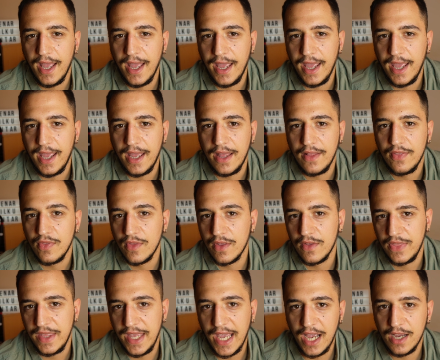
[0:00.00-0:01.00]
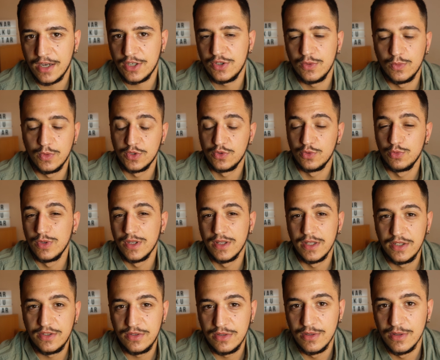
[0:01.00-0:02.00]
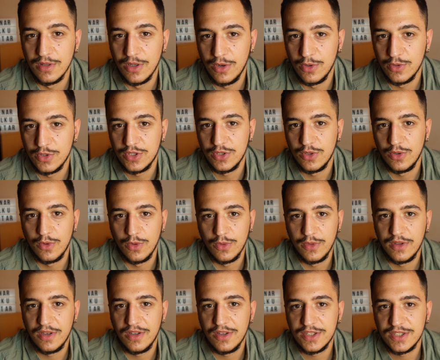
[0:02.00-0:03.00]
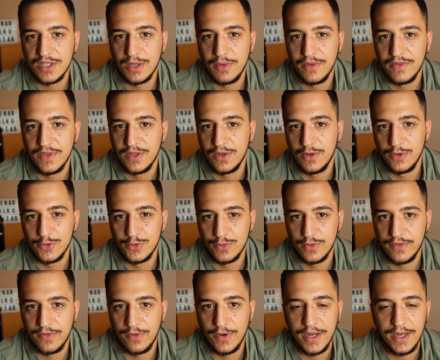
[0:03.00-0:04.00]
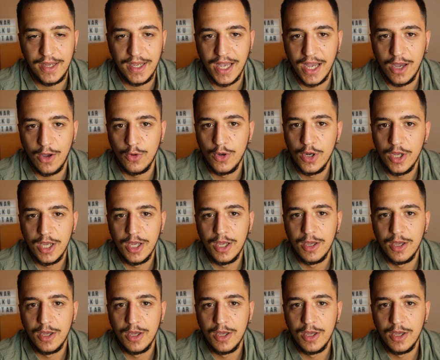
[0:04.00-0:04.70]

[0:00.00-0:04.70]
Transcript: and the action was really too low, so some of the notes were fretting out.